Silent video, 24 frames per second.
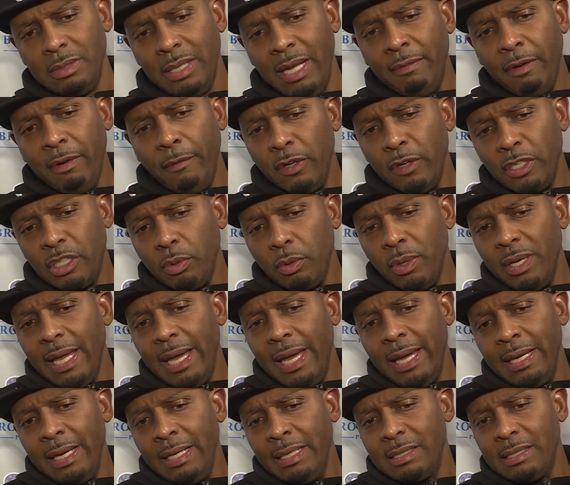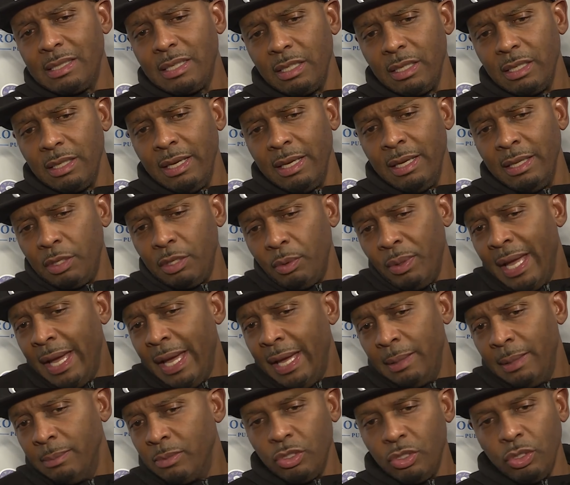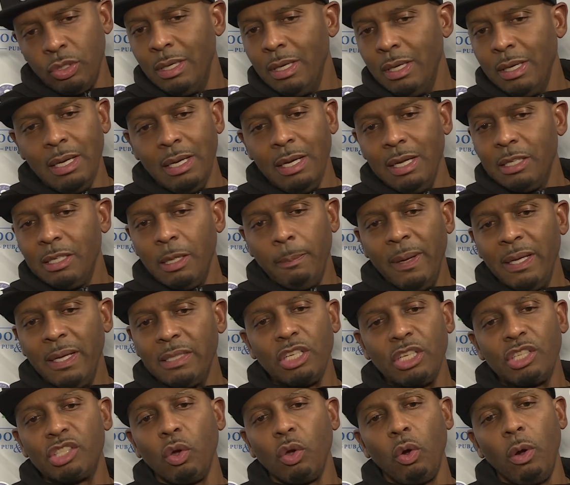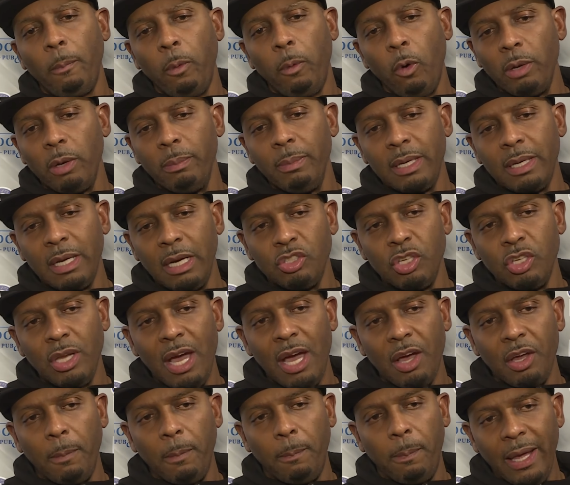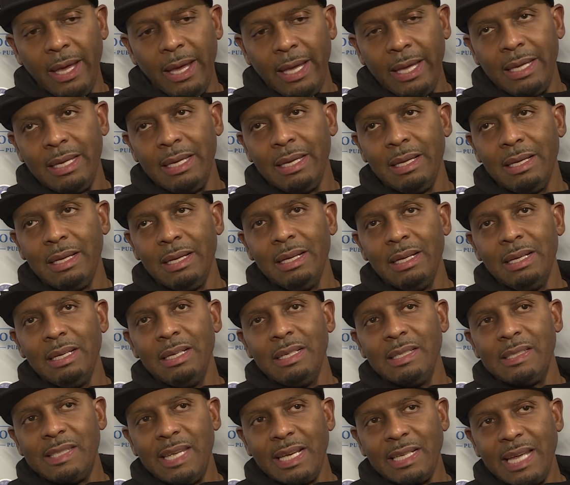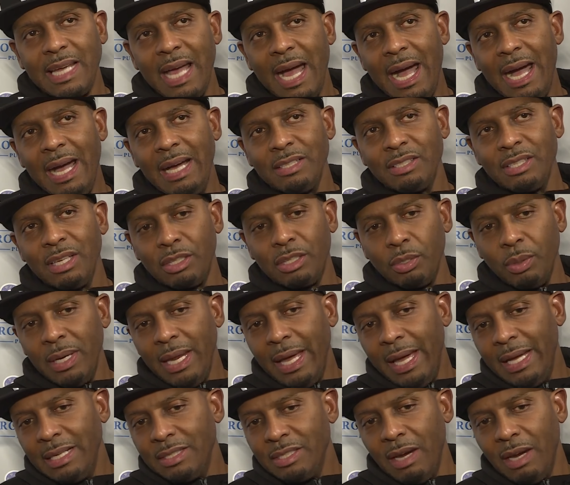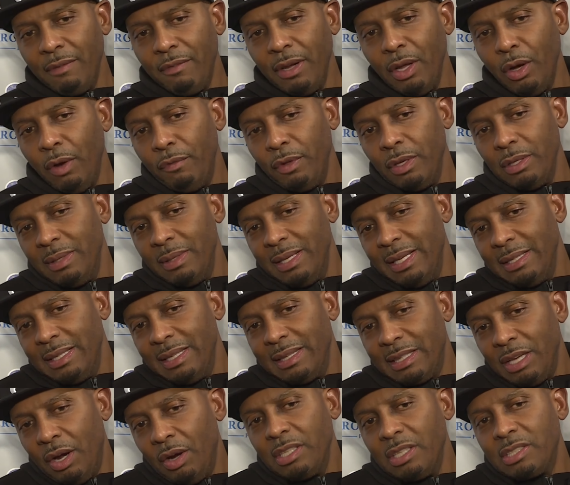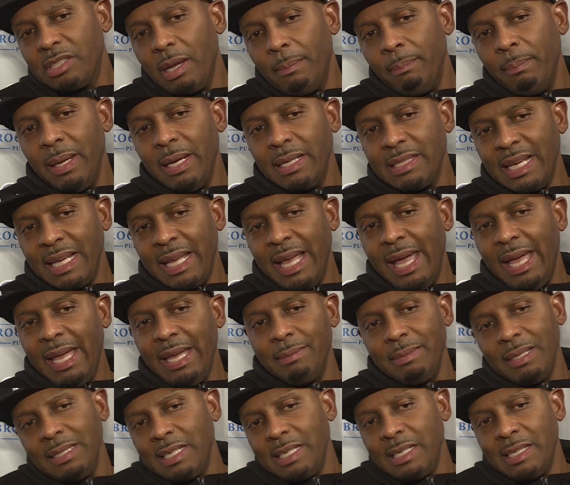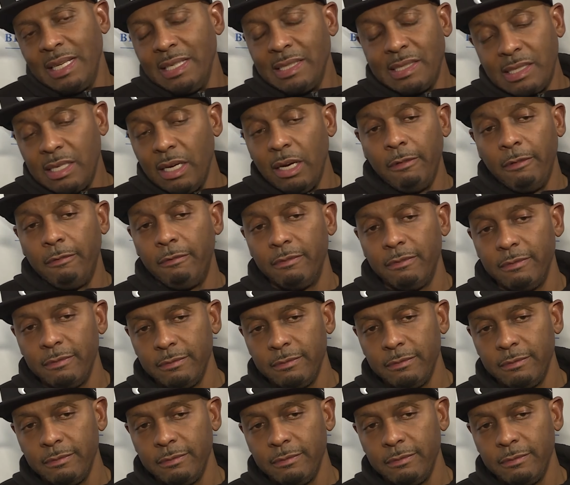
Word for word: Even if it's three days and three games, the bench is so important because you're not going to play six guys in three days. You never know if it's thirty-something minutes a game. It's, just, it's tough.